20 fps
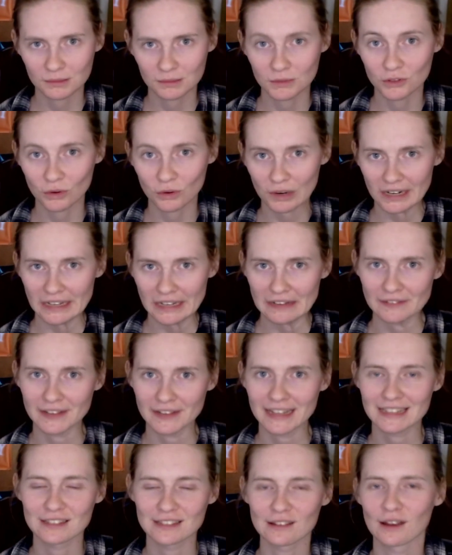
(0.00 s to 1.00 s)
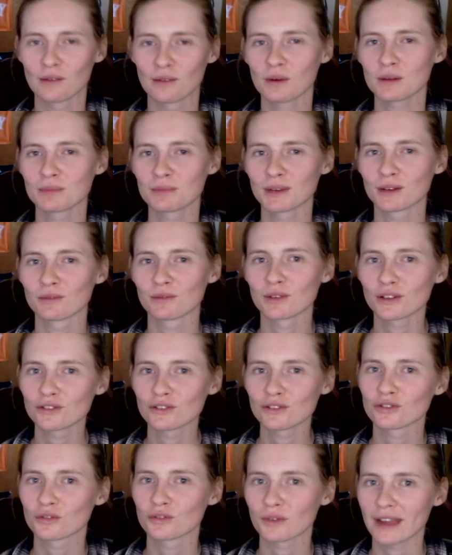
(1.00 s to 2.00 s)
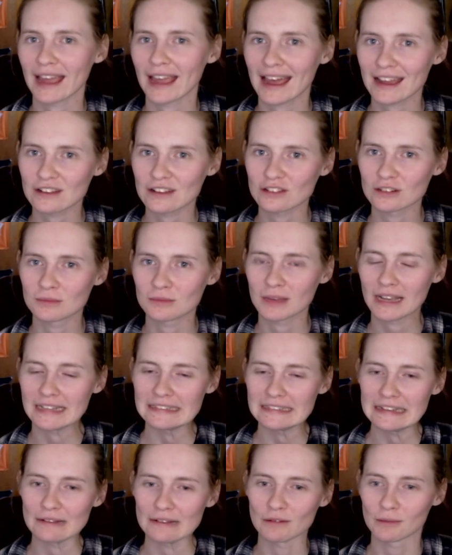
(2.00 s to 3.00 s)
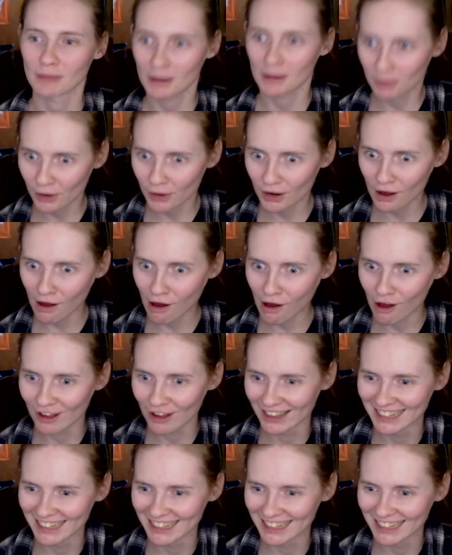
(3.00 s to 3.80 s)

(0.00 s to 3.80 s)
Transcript: majority of it, so it wouldn't be a real true reaction because I remember it all.